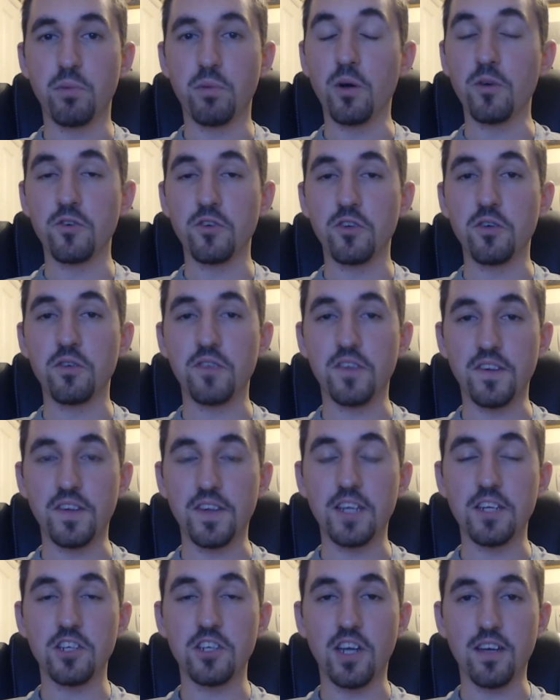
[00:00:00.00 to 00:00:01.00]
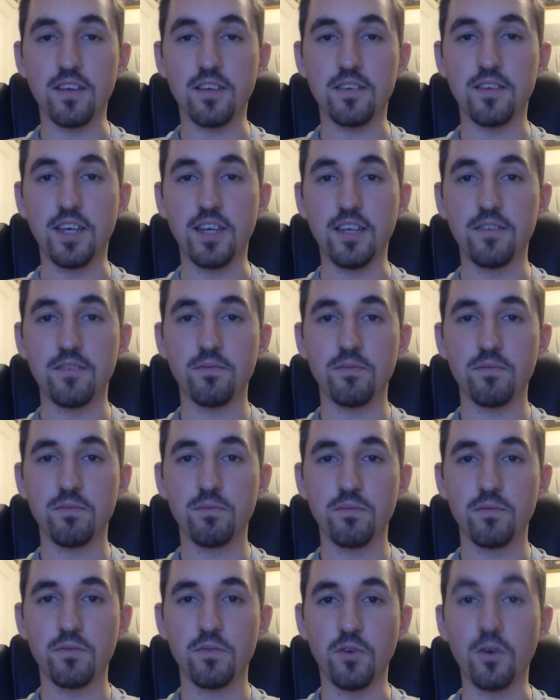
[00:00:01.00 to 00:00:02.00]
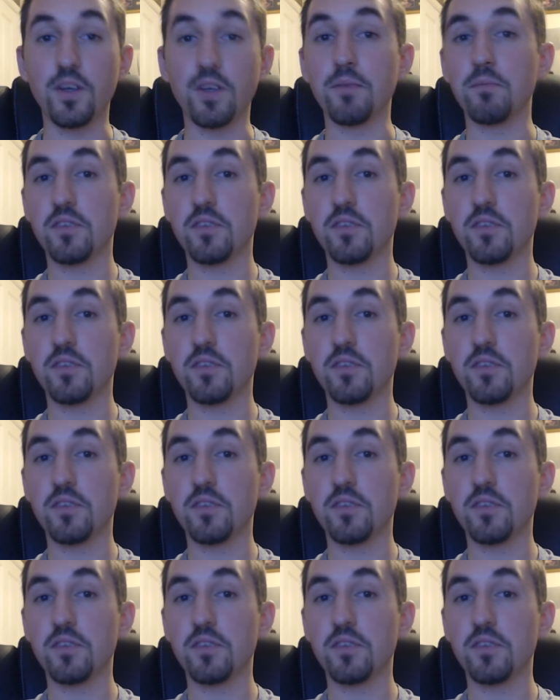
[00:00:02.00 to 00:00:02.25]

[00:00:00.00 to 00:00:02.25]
Bond using the ejector seat on